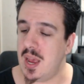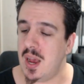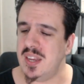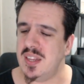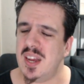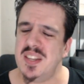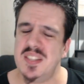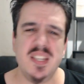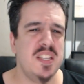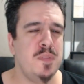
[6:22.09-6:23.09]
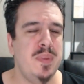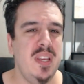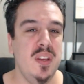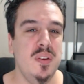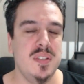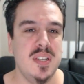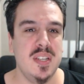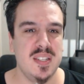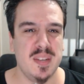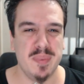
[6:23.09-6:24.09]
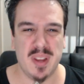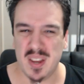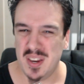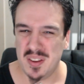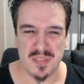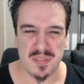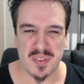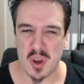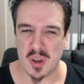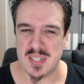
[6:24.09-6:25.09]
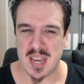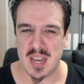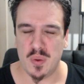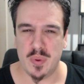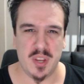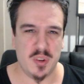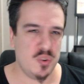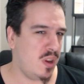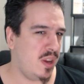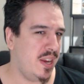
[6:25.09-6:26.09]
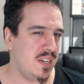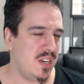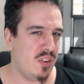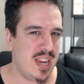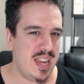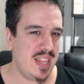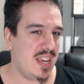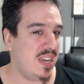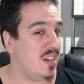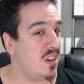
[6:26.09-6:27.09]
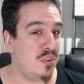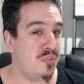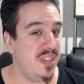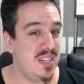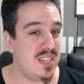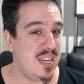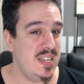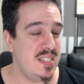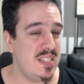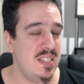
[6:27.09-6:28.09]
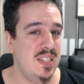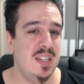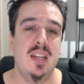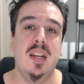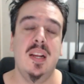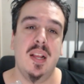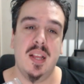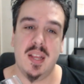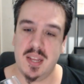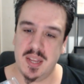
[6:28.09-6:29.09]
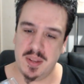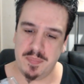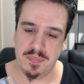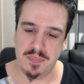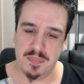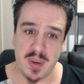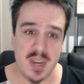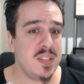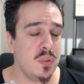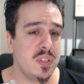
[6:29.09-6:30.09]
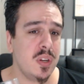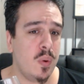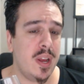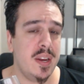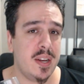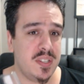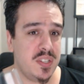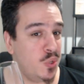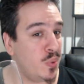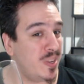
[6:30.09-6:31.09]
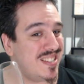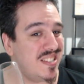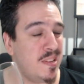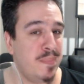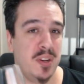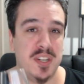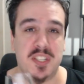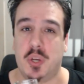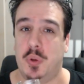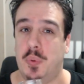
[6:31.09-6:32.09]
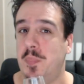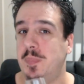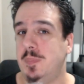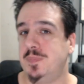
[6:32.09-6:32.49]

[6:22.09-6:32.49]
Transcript: Yeah, I could see this being used in some kind of cocktail where you're trying to create that coffee taste. But it's also quite nice to sip it on its own.